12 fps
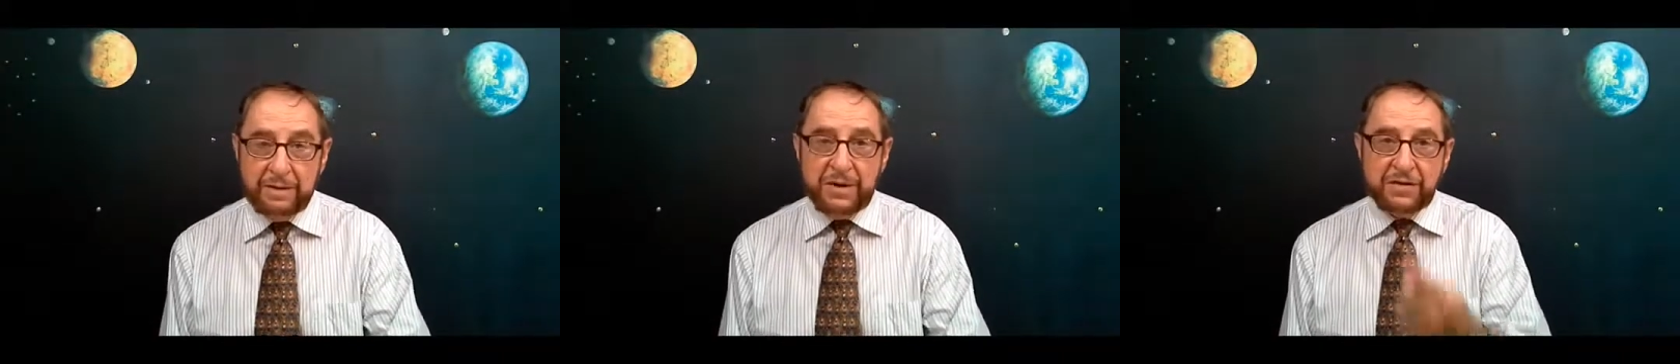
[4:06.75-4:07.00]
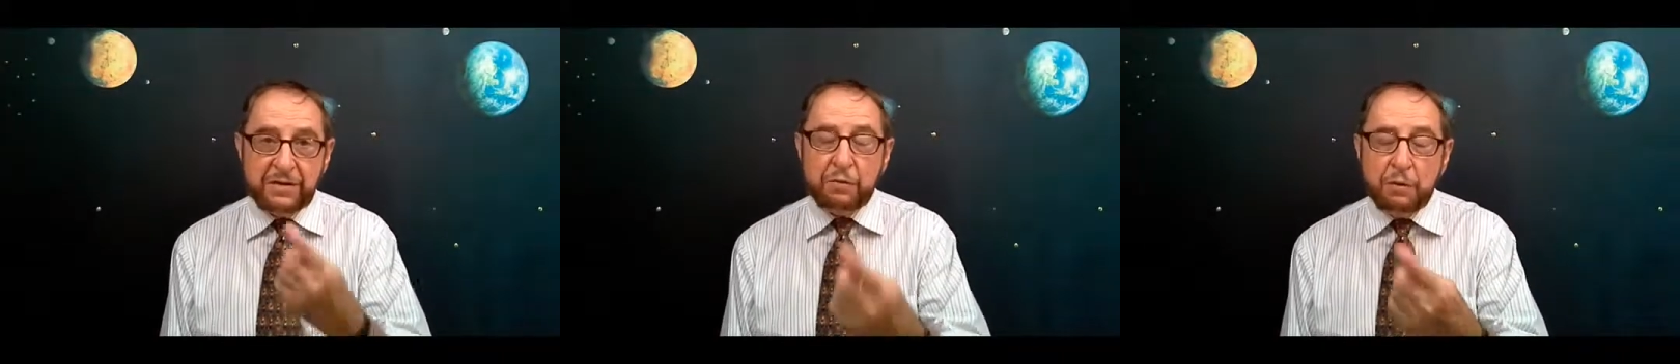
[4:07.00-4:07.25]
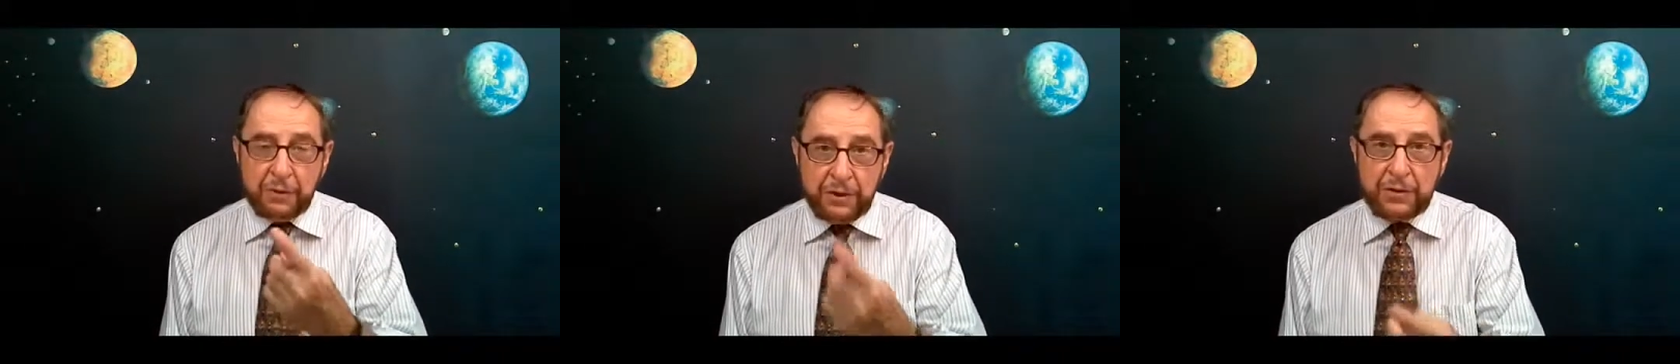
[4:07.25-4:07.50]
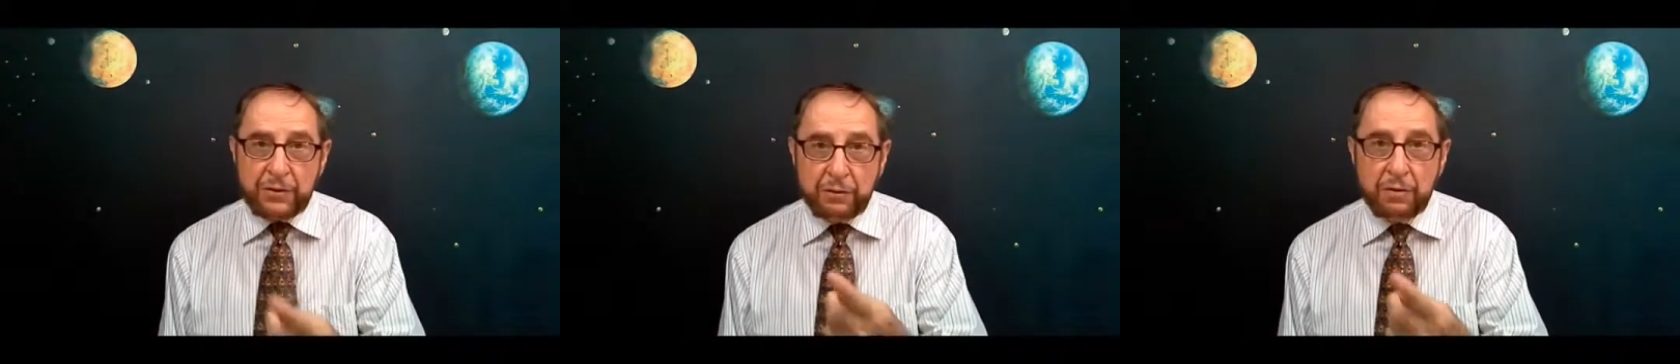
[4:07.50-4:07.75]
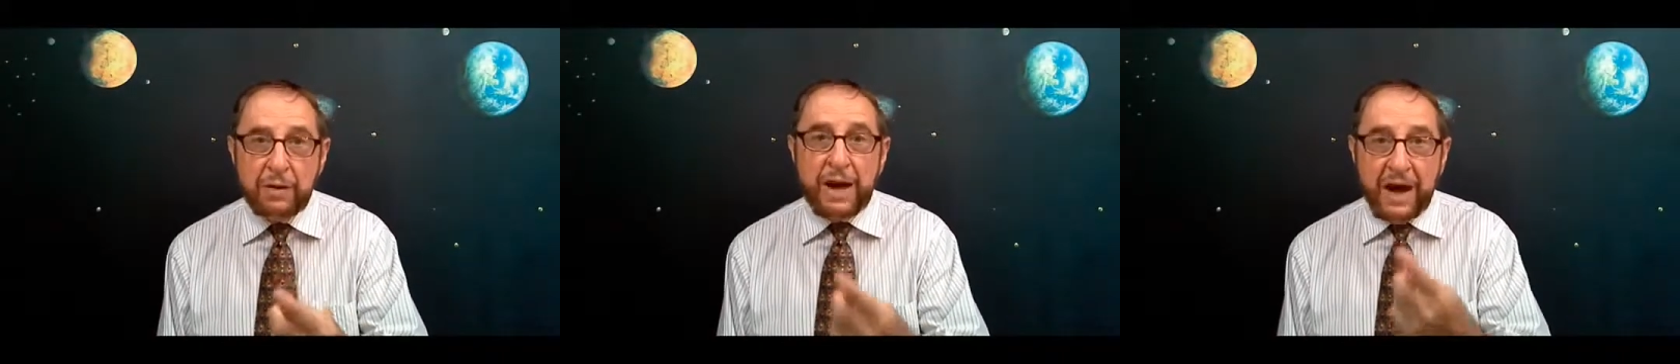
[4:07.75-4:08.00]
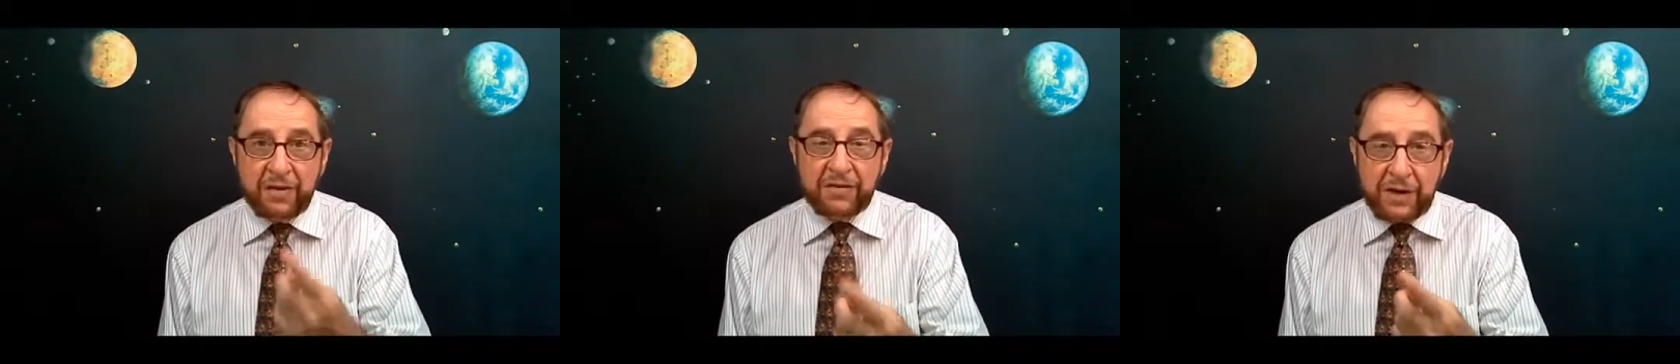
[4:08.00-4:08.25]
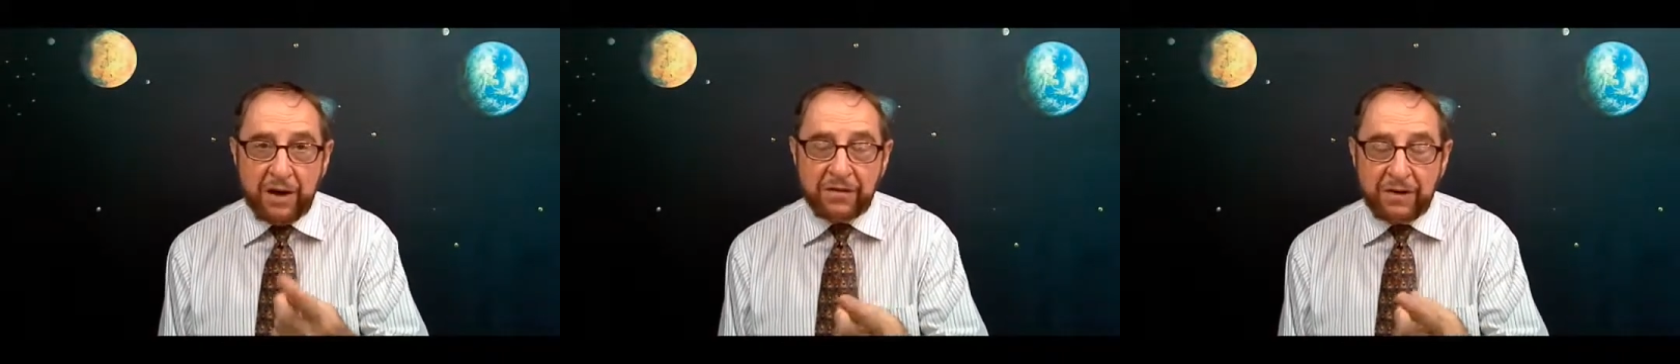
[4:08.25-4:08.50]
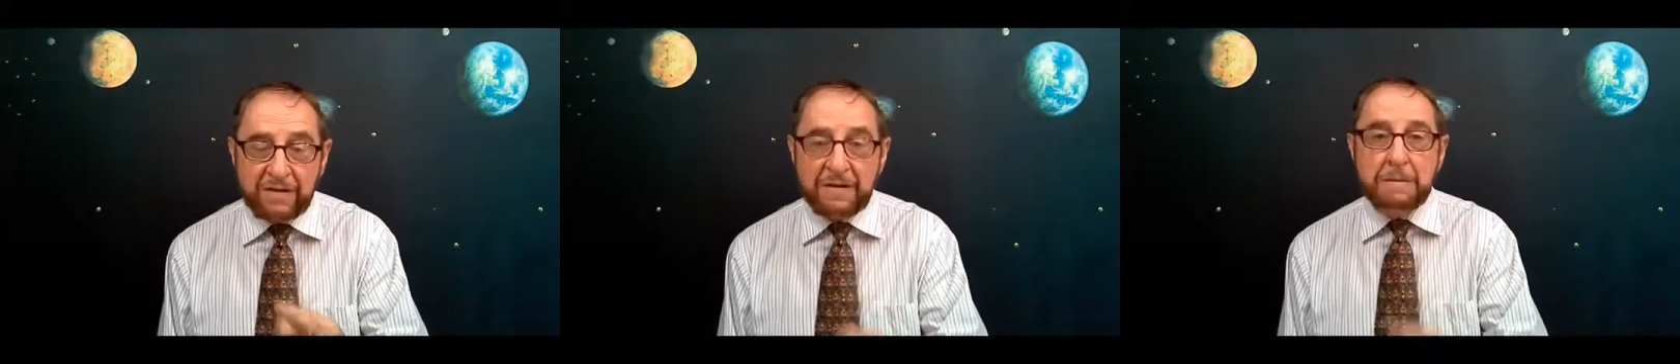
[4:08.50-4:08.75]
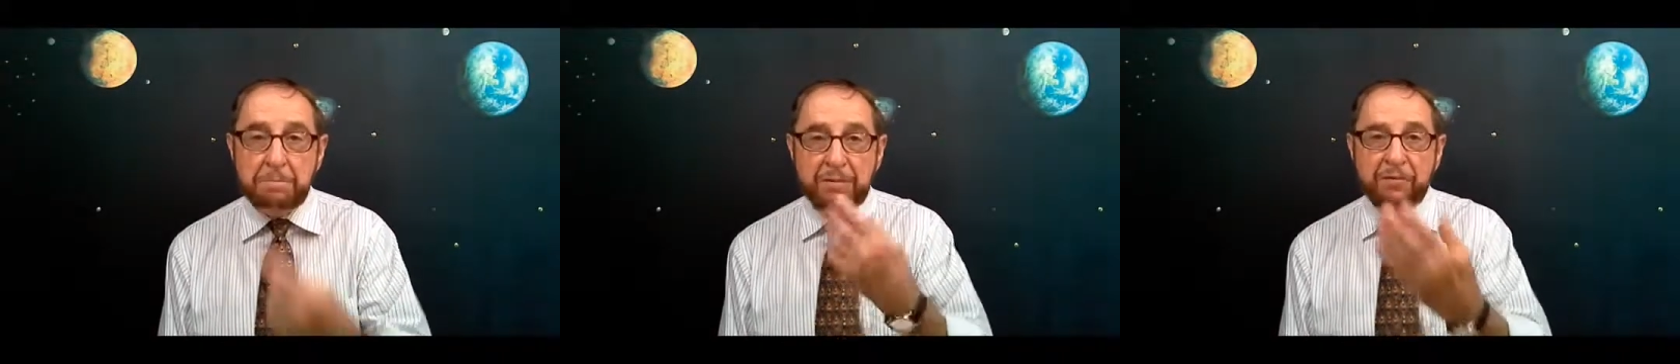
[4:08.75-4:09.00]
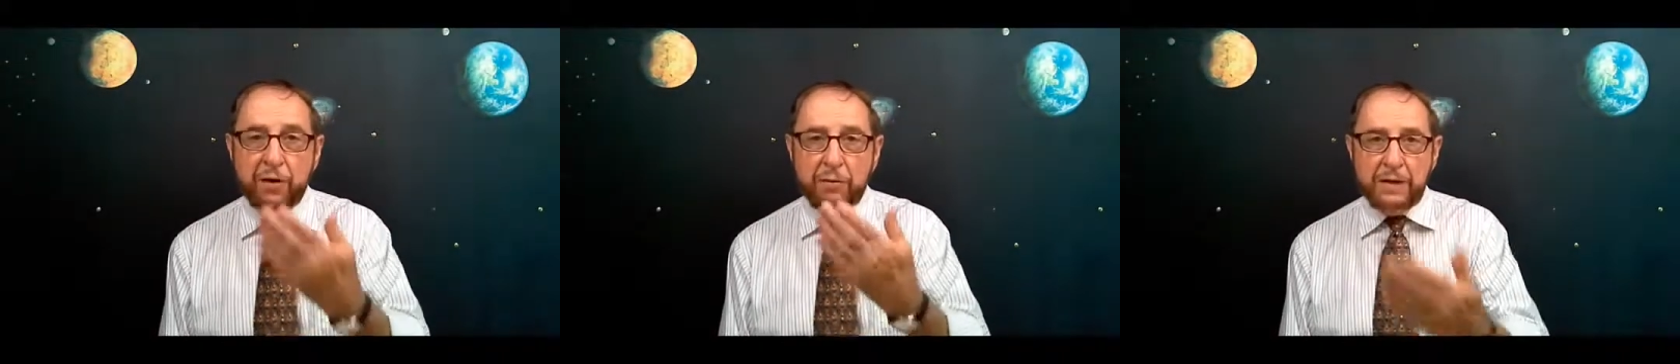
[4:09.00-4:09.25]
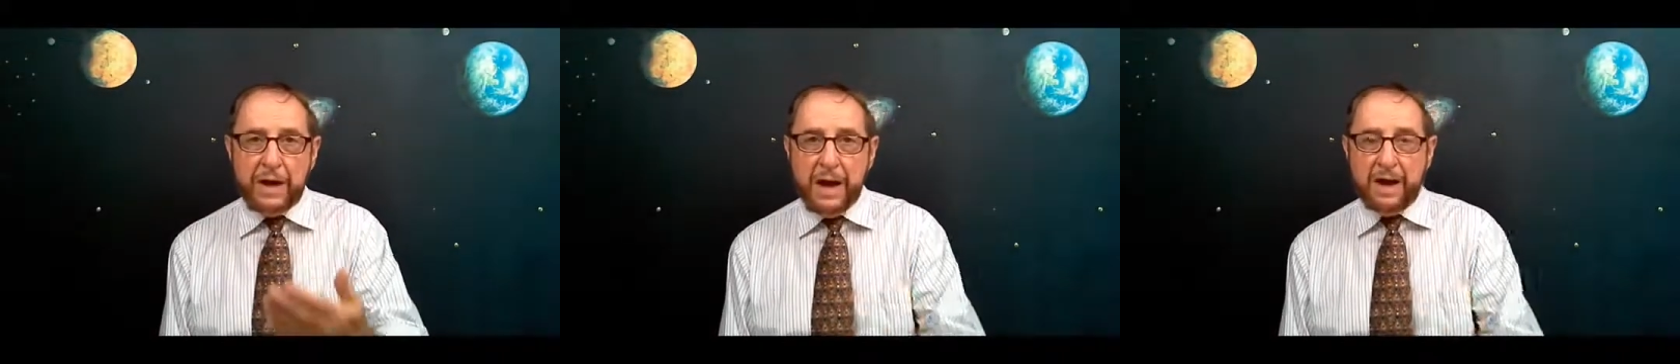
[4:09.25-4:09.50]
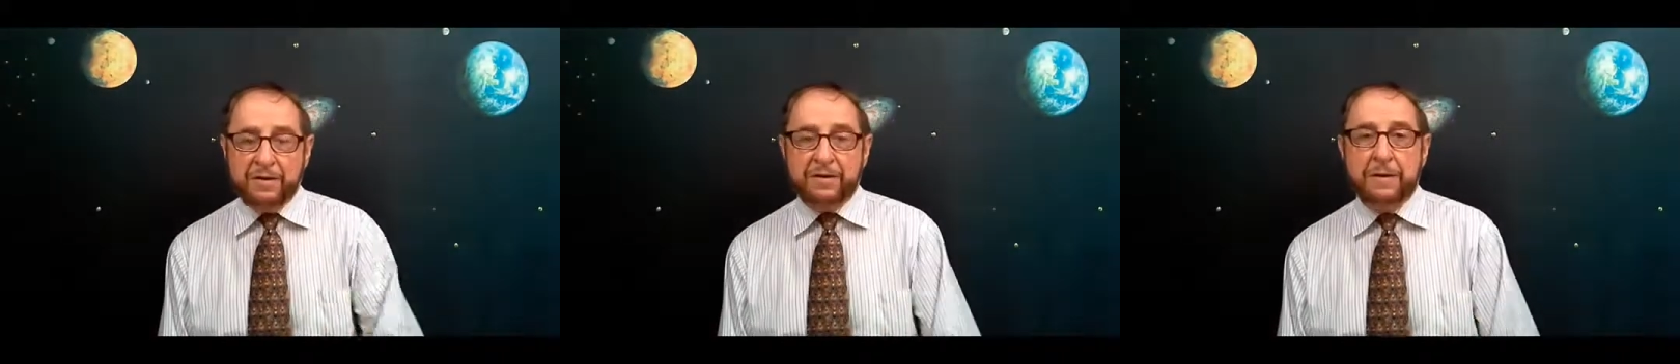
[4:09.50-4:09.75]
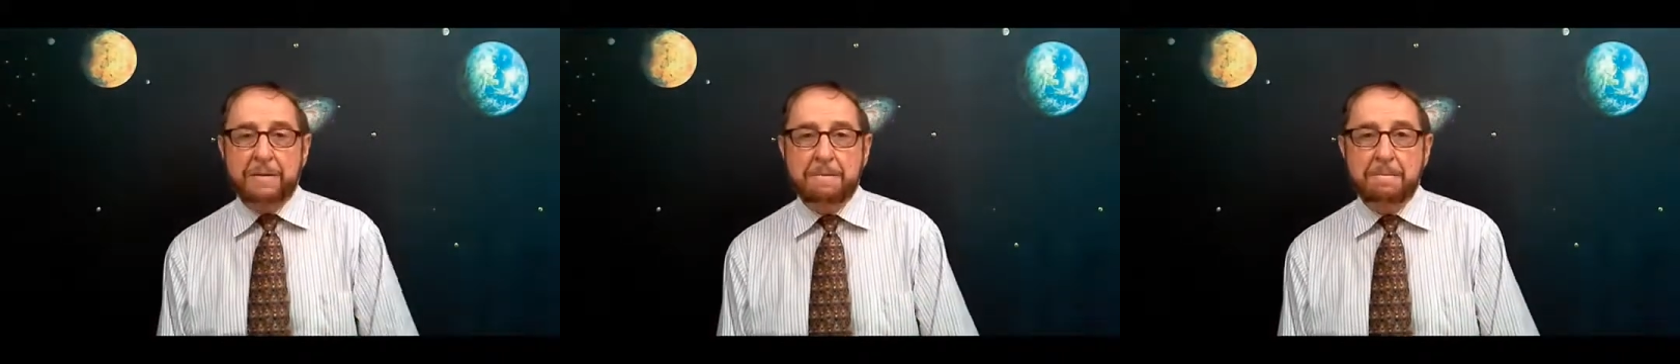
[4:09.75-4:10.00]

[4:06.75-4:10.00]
This is what we need to ask ourselves before we act.